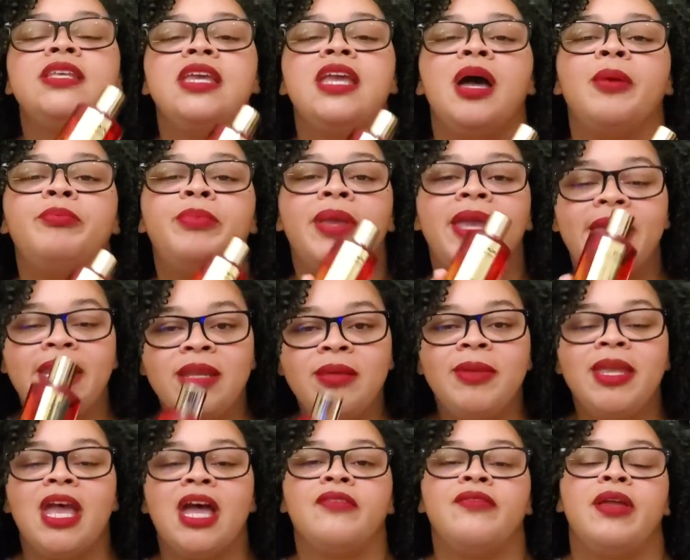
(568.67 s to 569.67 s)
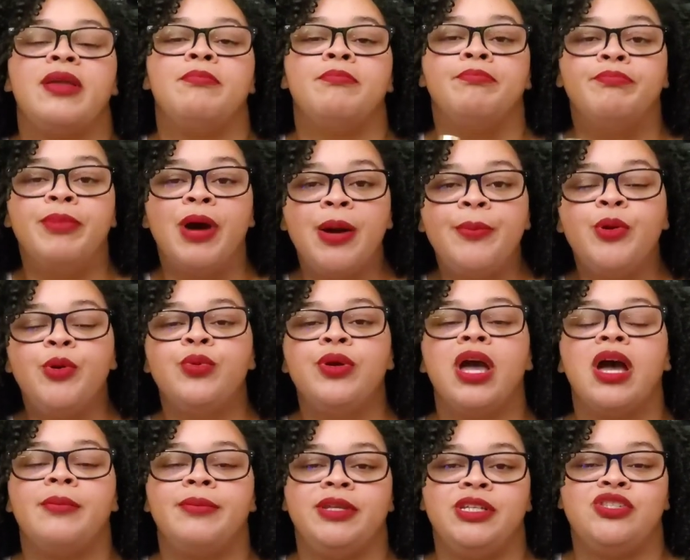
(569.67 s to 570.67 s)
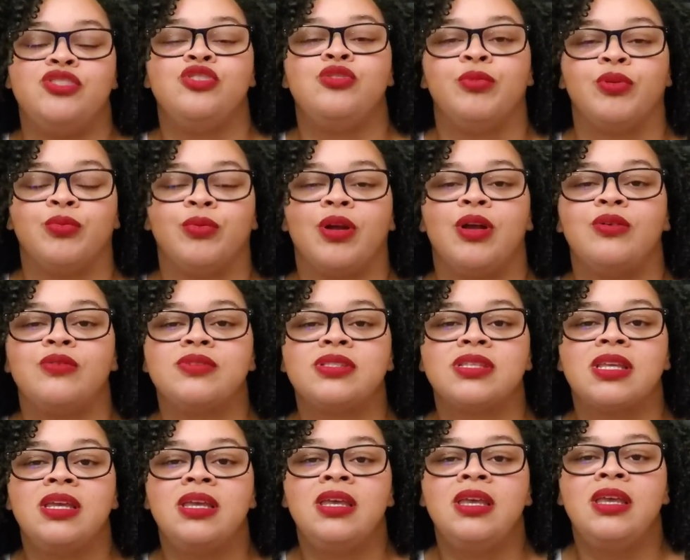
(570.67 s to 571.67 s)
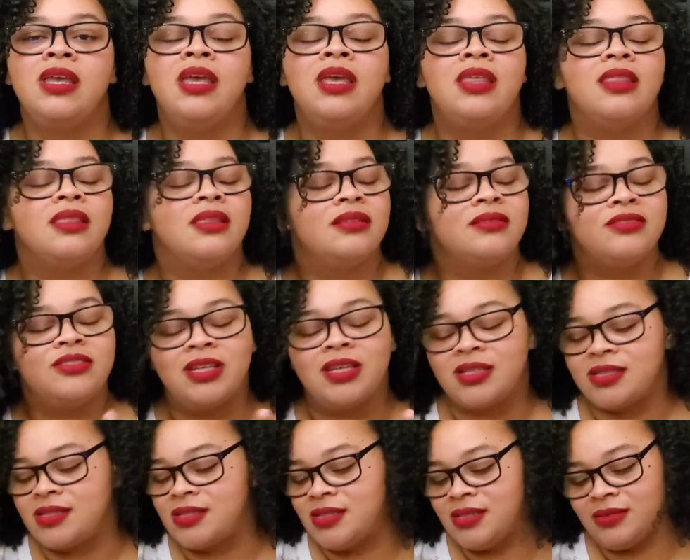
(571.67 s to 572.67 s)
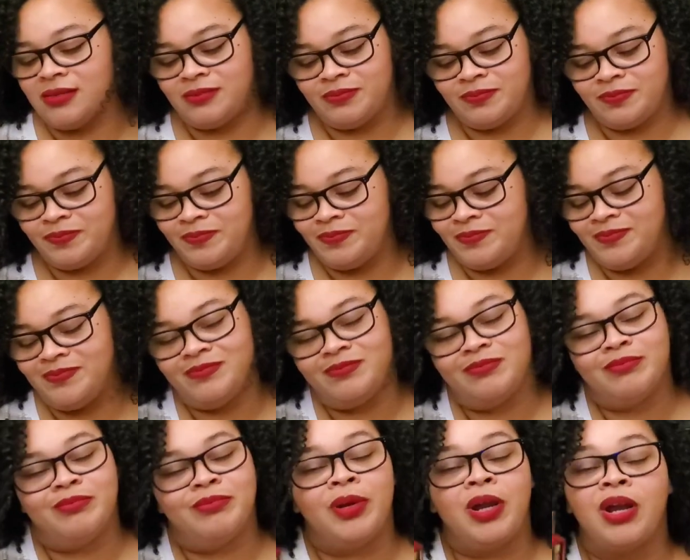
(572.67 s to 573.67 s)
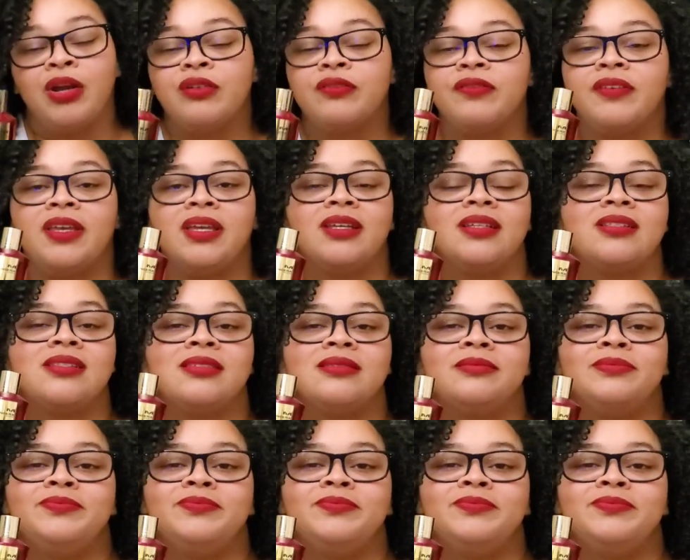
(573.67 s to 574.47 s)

the epitome of a bubblegummy tuberose. Just perfect.